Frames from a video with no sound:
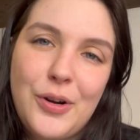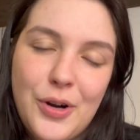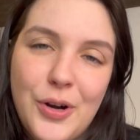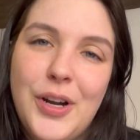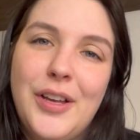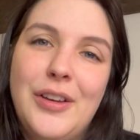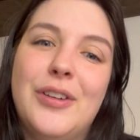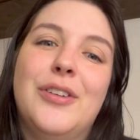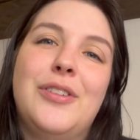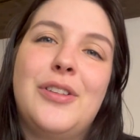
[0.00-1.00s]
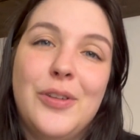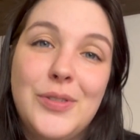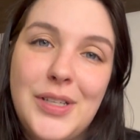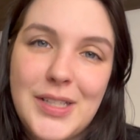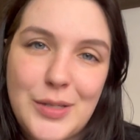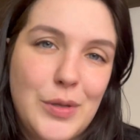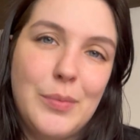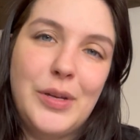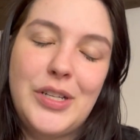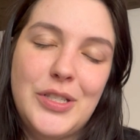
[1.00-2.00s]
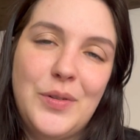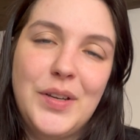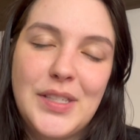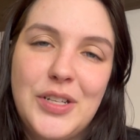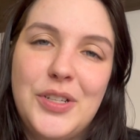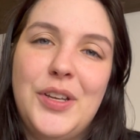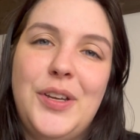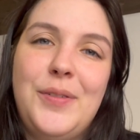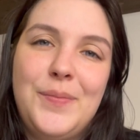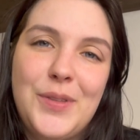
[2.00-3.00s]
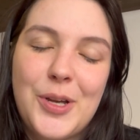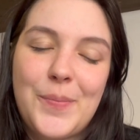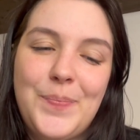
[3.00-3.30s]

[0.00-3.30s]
hurting your clothes, because that's what the bleach is doing essentially. But